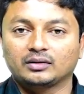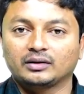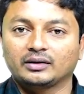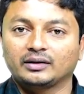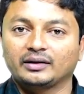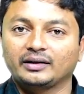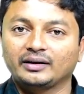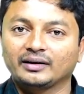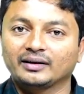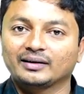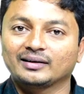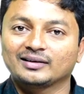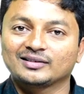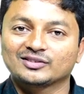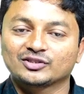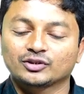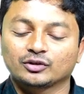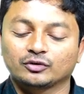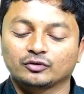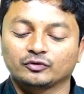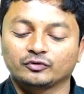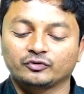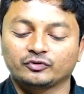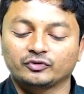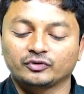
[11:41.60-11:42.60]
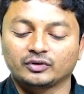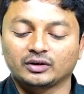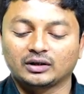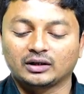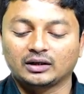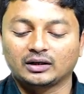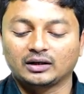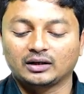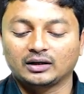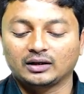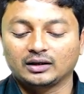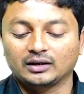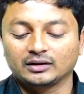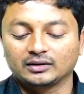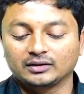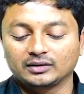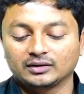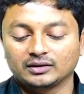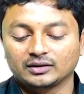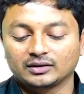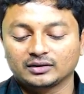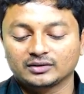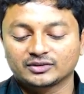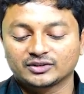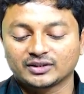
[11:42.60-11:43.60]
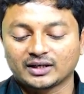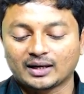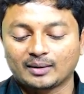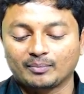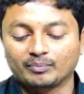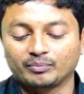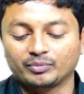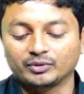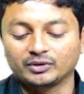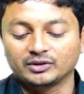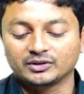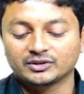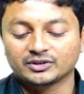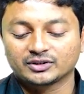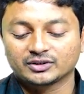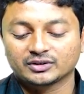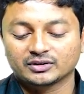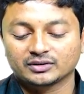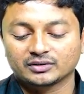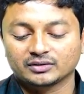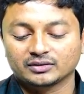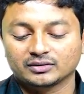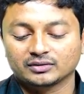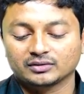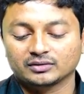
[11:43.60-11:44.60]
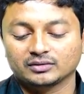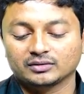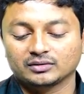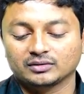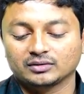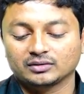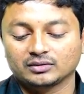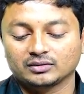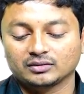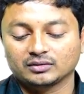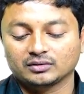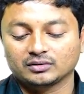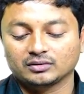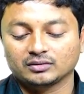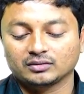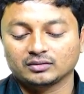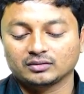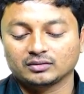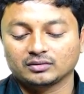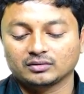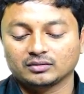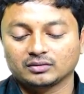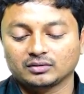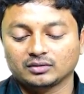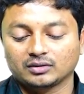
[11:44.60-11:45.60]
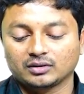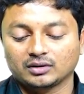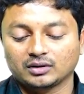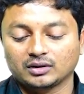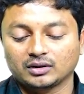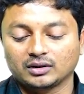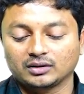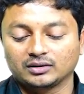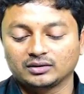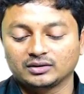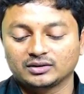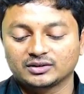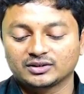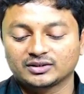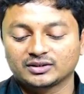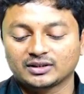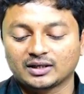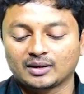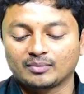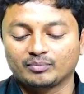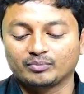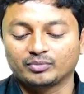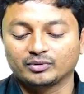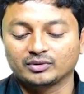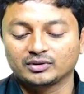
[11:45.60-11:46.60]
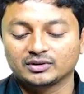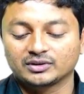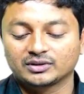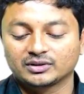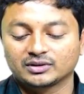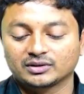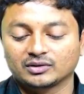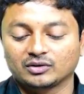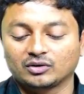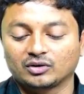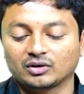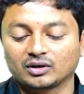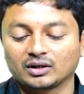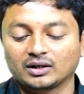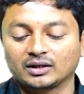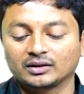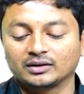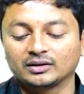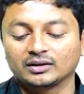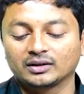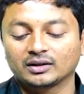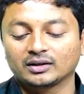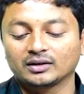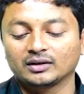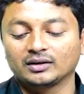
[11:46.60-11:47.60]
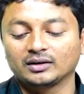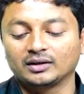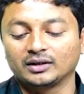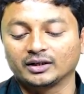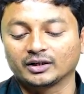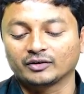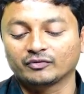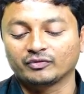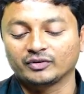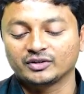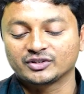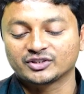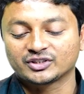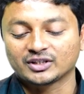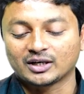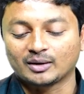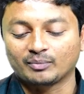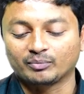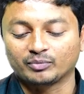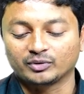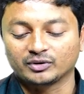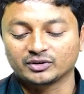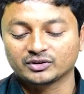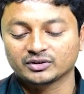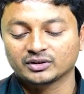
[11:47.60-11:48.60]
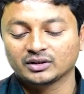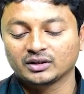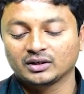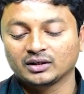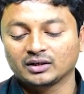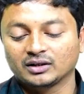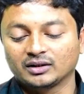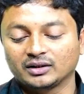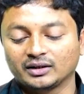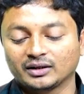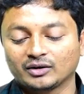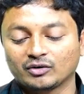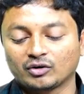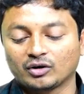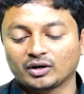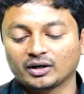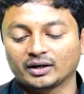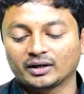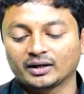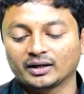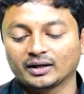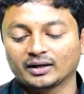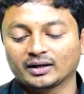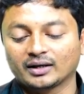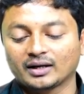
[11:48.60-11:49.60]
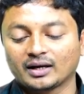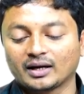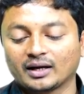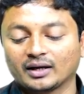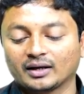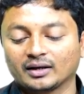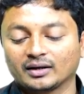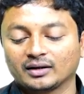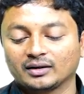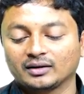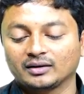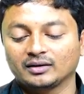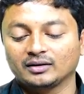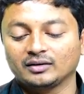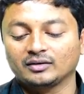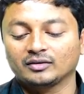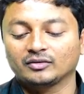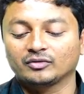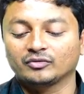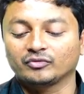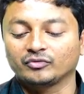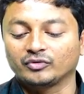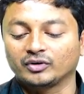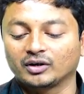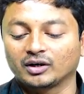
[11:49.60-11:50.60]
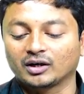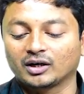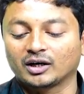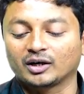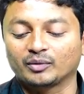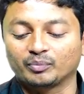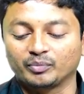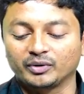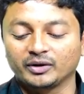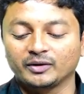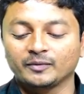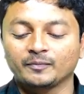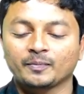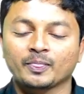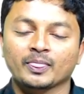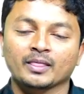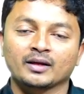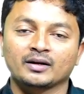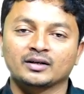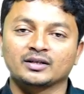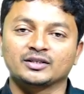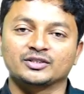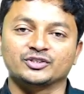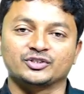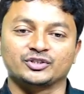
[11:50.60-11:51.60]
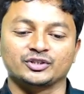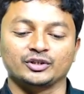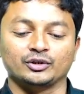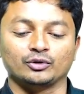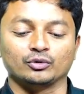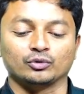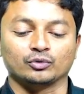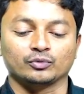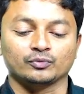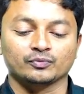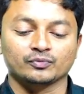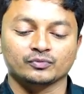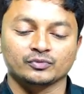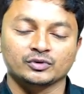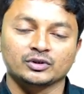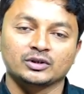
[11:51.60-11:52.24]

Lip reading: In case of other samples or other liquid samples, the contact angle will not be 0.